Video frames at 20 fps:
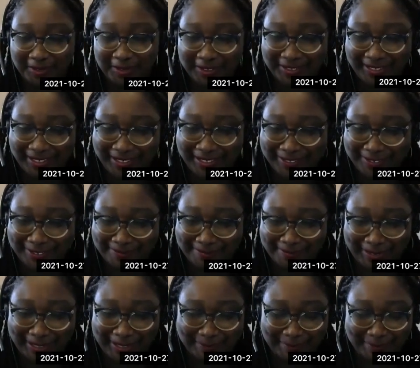Well,
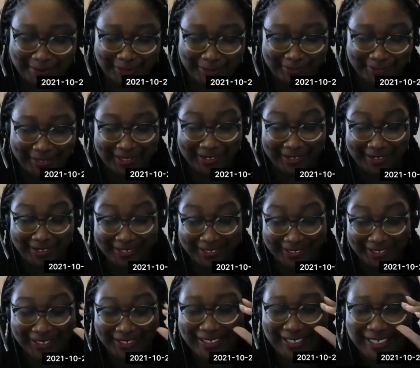um, it's been a great
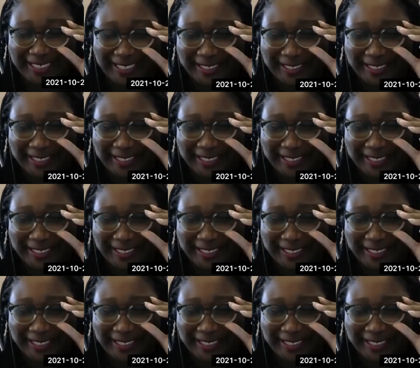honor